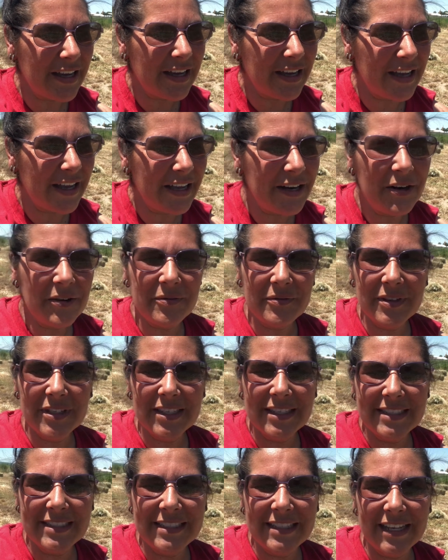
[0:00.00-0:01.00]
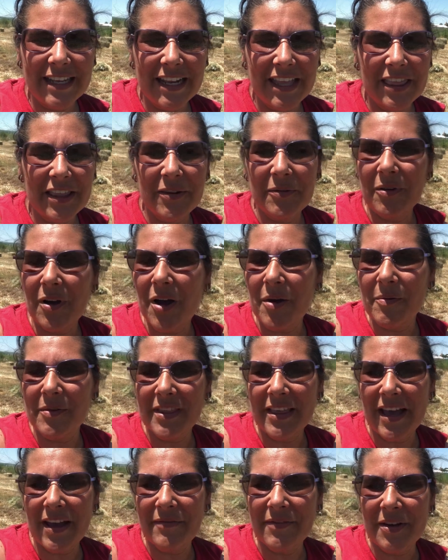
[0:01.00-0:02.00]
I don't really see anything wrong with
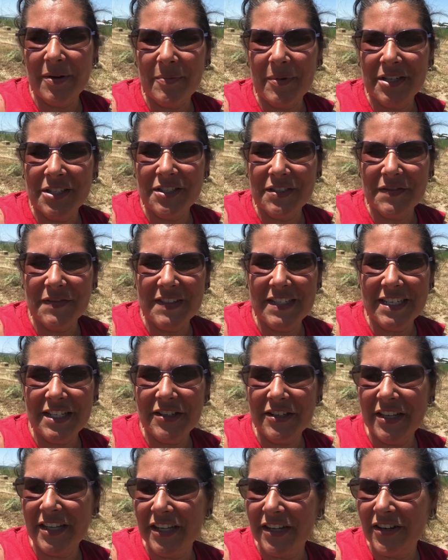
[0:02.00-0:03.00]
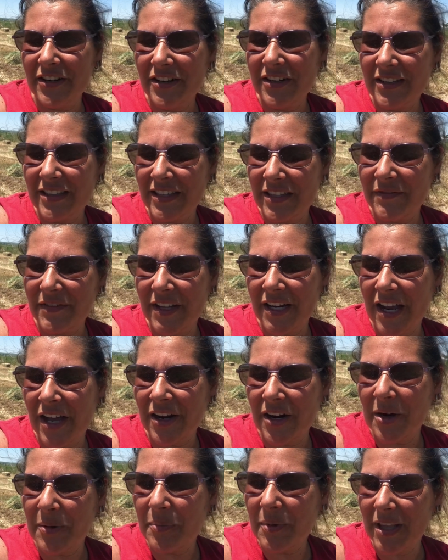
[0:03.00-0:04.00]
having a bunch of deer here living on
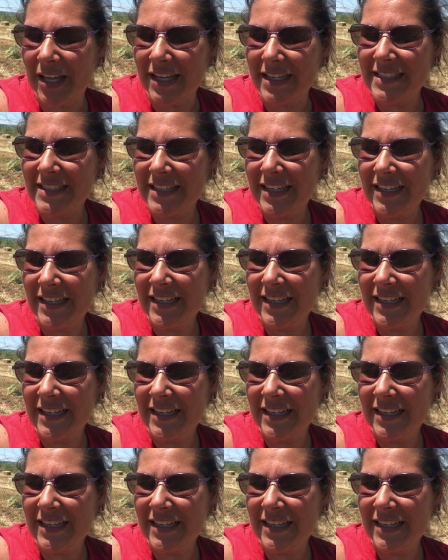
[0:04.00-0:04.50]
our place.